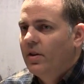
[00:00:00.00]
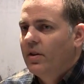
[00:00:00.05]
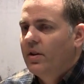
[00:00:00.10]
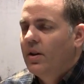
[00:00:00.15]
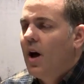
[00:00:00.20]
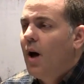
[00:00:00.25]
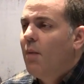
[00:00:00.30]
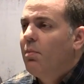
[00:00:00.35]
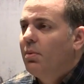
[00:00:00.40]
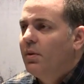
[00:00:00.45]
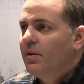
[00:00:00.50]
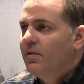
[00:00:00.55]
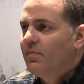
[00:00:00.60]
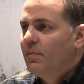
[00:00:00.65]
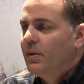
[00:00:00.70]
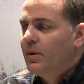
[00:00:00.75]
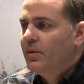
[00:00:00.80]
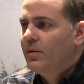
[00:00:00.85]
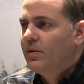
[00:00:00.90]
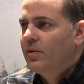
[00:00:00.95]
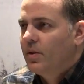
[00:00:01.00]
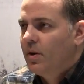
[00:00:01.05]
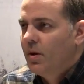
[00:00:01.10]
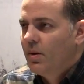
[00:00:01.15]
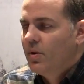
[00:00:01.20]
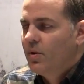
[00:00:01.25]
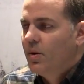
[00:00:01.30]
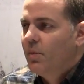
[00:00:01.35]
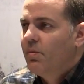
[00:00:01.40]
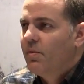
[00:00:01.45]
a couple of modes or
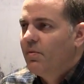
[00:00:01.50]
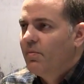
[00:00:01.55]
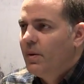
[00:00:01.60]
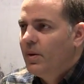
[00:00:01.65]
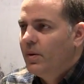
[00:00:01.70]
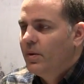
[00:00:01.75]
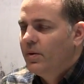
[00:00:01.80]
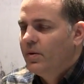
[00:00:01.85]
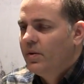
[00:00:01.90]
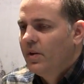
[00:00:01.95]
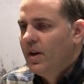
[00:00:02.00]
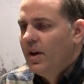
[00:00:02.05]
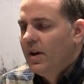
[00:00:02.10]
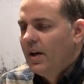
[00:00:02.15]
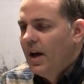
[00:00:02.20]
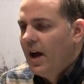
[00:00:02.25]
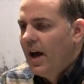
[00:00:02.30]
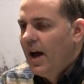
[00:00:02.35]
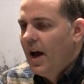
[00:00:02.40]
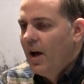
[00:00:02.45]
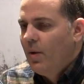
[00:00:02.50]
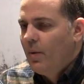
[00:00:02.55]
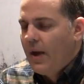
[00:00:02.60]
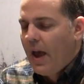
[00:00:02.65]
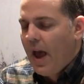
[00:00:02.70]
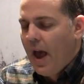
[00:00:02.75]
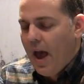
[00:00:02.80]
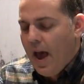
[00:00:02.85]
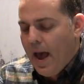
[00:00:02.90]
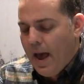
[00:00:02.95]
a group of modes. We
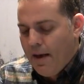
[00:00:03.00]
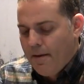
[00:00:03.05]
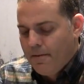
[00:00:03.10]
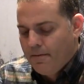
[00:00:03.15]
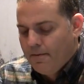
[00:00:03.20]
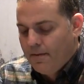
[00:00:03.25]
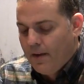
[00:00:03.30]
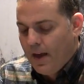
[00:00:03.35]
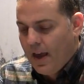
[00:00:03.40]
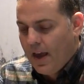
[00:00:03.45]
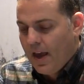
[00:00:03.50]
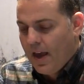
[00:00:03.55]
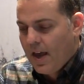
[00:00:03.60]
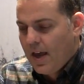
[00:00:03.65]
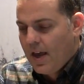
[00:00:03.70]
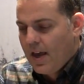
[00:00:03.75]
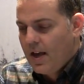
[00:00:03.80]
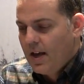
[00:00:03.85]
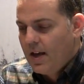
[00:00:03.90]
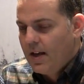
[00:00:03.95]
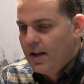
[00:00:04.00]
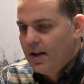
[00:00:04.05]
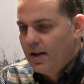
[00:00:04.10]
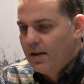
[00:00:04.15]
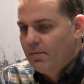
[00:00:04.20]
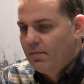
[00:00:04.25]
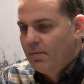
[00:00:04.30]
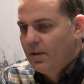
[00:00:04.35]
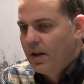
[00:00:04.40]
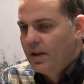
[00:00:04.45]
have a
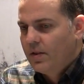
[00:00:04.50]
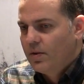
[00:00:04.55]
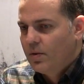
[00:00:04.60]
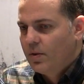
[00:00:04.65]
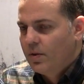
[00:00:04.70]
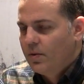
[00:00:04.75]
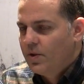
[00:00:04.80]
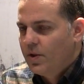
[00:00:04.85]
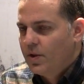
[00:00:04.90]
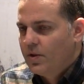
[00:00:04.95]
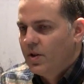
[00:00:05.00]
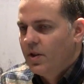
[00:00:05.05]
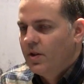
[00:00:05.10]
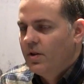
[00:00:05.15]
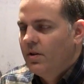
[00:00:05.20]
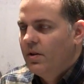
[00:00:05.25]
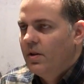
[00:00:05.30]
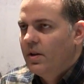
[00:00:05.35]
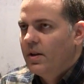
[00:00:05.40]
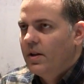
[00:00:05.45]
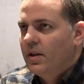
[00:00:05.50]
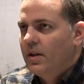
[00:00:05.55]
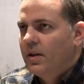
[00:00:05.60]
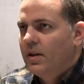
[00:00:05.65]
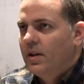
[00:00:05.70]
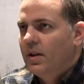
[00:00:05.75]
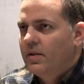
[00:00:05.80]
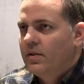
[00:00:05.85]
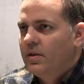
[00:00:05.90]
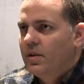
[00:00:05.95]
sort of just
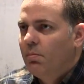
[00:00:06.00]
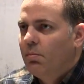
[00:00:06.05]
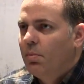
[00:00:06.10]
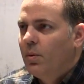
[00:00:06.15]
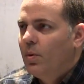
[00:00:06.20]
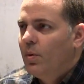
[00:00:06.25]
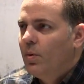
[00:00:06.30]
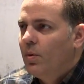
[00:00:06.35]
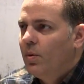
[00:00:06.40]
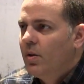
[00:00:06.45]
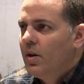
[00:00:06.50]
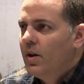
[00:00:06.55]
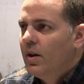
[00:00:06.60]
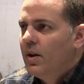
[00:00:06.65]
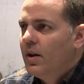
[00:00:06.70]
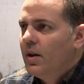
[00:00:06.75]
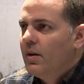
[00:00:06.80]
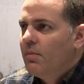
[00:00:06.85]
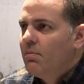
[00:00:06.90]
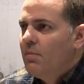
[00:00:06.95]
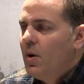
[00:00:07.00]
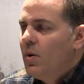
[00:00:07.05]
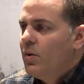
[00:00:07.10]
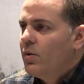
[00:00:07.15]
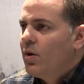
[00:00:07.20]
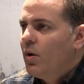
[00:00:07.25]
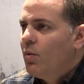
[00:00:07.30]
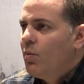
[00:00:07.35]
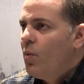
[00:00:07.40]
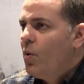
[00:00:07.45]
a simple
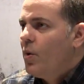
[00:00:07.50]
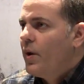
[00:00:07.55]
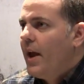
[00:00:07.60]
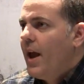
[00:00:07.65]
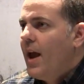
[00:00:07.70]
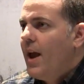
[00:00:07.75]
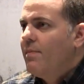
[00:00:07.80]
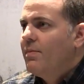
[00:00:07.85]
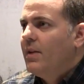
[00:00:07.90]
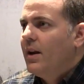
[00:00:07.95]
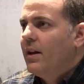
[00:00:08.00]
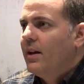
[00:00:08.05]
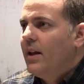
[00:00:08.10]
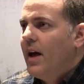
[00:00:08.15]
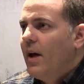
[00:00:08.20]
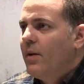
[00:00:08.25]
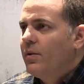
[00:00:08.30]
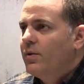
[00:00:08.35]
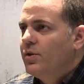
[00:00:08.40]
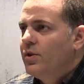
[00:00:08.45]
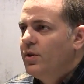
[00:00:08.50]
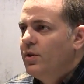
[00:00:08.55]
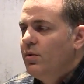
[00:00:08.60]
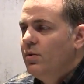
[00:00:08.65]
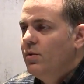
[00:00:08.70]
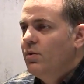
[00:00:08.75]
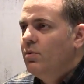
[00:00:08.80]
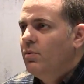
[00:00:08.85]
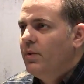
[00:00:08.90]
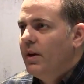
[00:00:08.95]
mode called War Game that allows
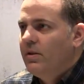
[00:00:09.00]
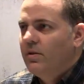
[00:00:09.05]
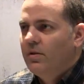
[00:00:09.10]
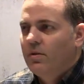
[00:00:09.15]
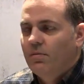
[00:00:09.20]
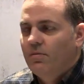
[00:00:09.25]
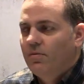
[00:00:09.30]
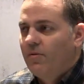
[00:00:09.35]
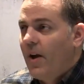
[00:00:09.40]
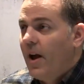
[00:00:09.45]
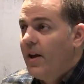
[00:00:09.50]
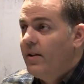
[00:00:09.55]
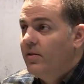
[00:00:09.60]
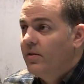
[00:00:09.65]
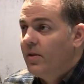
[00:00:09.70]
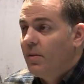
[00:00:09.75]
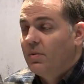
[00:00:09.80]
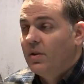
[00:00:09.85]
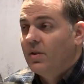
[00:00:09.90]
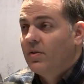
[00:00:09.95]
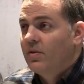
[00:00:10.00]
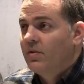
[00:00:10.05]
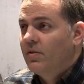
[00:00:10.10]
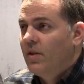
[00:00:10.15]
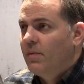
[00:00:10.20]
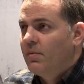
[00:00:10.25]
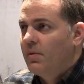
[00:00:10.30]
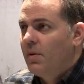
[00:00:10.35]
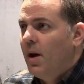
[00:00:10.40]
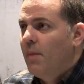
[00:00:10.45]
you and some friends, up
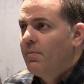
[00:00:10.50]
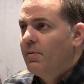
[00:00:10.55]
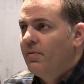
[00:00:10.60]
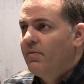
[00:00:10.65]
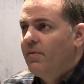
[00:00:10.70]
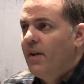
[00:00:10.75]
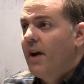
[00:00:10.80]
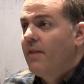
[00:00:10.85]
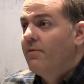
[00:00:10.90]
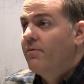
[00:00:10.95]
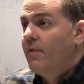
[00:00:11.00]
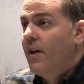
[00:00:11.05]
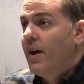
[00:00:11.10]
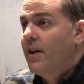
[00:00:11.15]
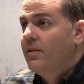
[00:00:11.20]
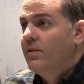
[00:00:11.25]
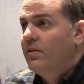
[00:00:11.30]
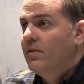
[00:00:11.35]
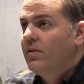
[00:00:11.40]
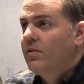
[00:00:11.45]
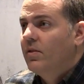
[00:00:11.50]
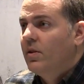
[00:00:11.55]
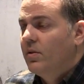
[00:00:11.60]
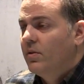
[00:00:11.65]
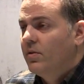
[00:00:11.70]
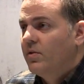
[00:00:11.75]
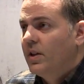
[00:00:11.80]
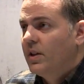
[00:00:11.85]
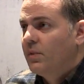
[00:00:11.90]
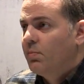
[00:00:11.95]
to 5 friends, so
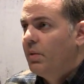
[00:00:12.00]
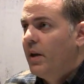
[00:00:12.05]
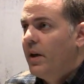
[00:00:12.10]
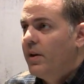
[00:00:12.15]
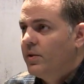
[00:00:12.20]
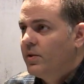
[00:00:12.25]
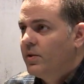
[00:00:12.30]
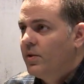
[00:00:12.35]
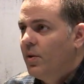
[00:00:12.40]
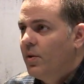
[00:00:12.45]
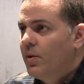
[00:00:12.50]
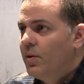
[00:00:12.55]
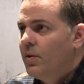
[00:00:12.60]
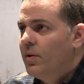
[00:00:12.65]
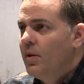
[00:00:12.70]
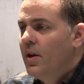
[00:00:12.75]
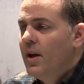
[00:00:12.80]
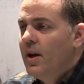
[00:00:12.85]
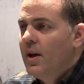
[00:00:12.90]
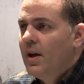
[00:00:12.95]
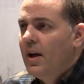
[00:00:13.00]
6 players total,